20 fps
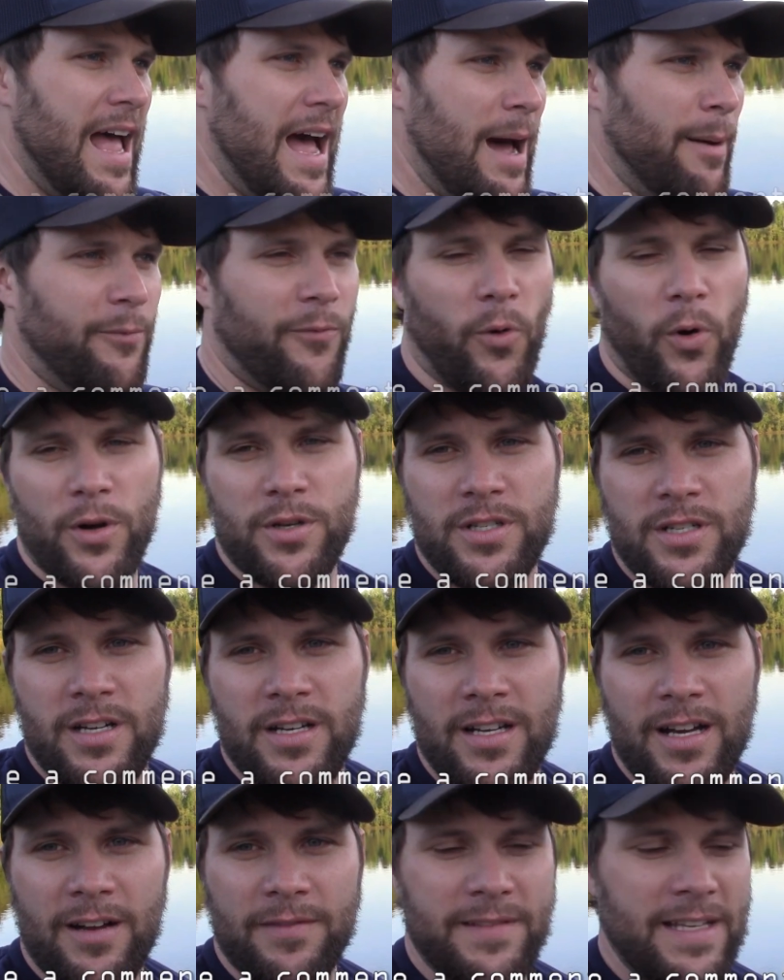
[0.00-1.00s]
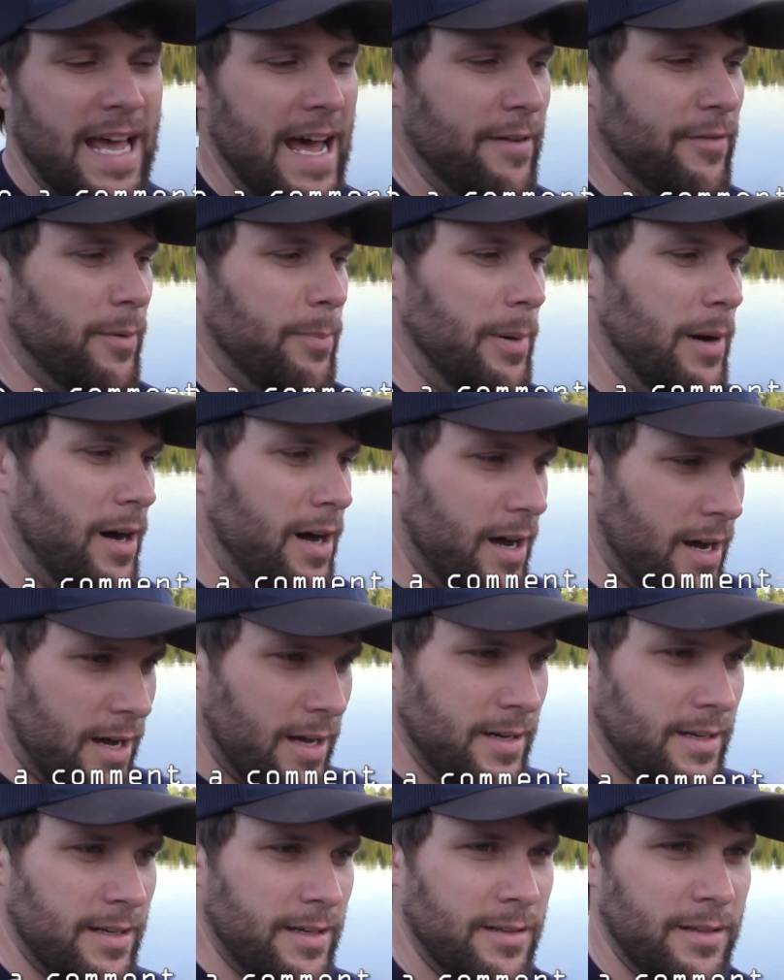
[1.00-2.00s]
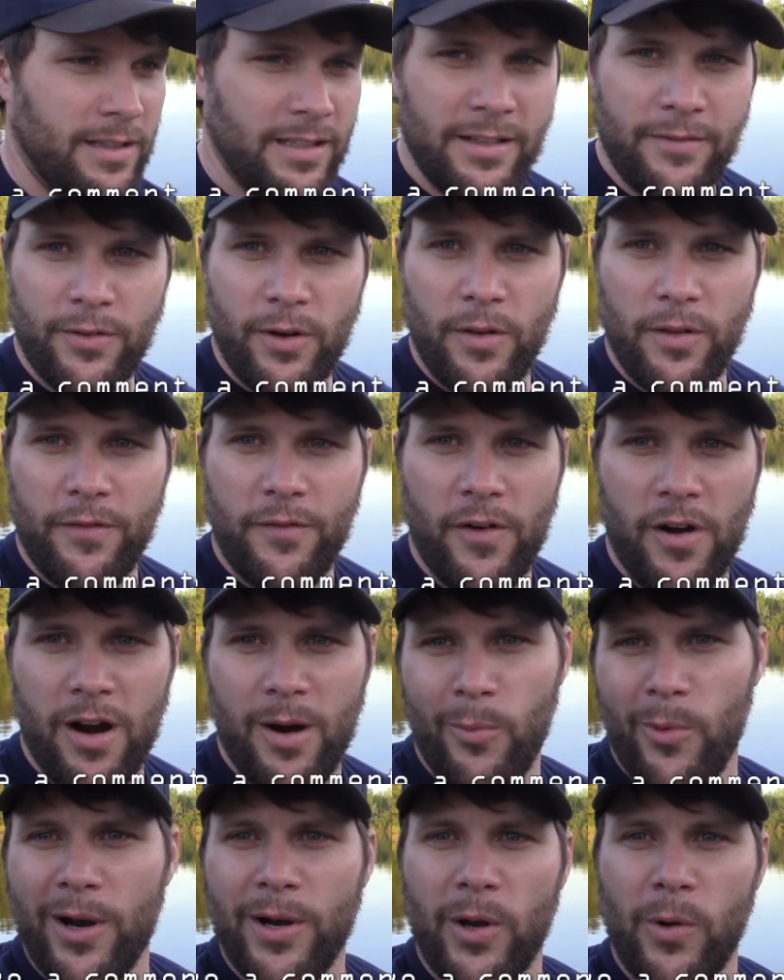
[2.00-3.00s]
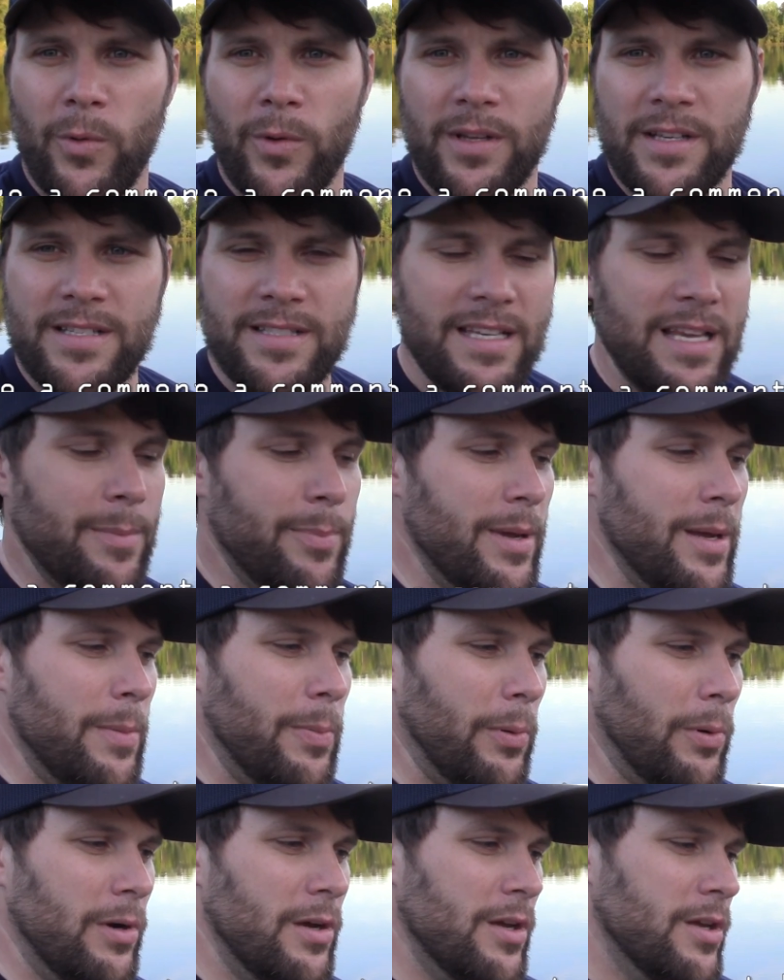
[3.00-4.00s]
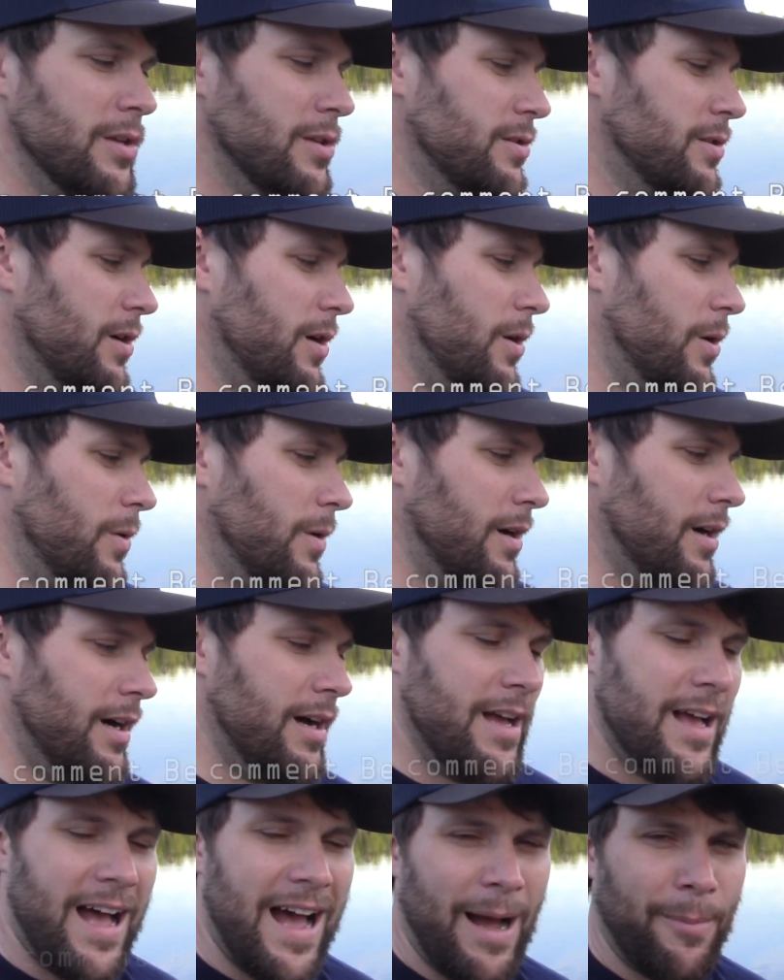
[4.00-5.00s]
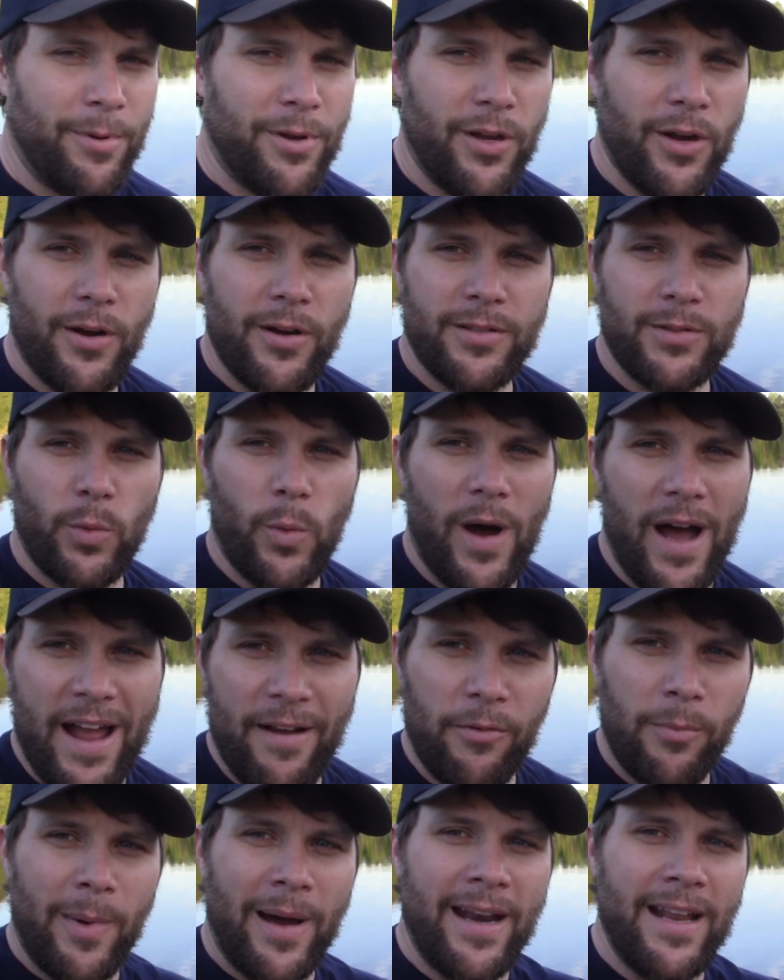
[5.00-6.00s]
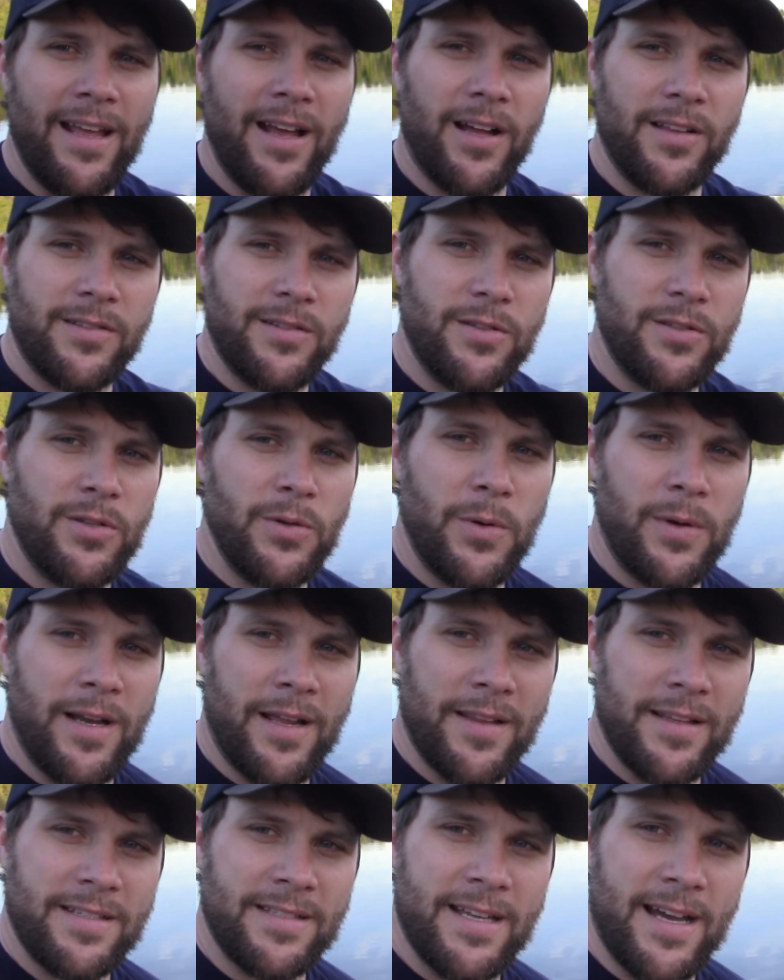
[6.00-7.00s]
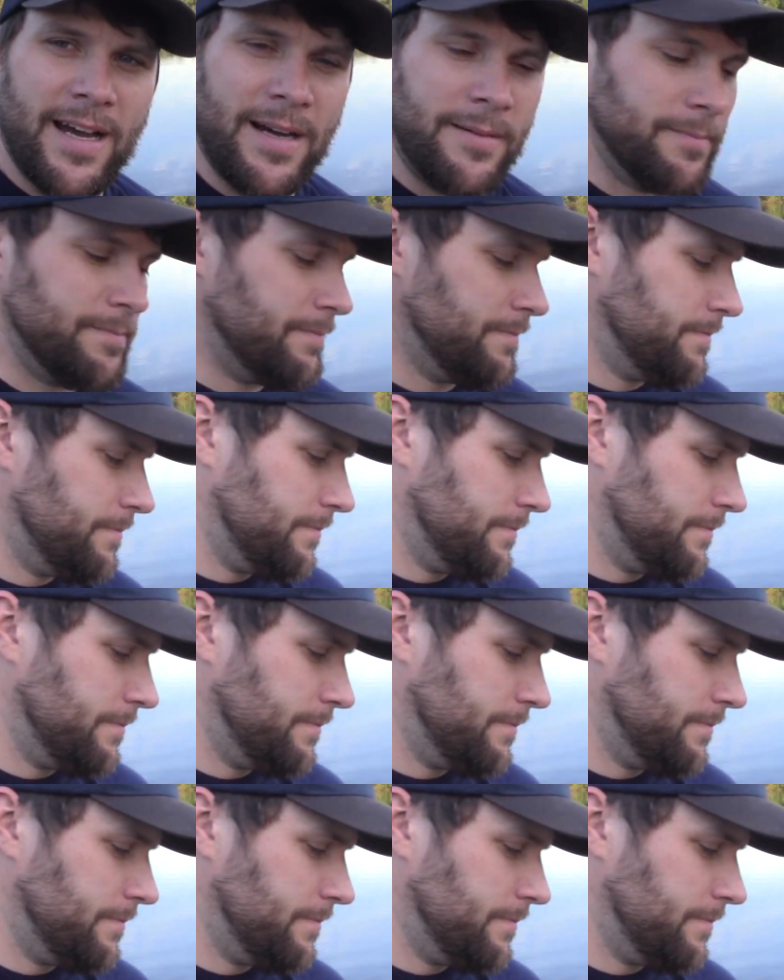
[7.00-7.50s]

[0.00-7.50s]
I'm fortunate enough to have a pond and living on the farm where I don't really see people. So uh, I'm curious to what everybody else is doing at this time.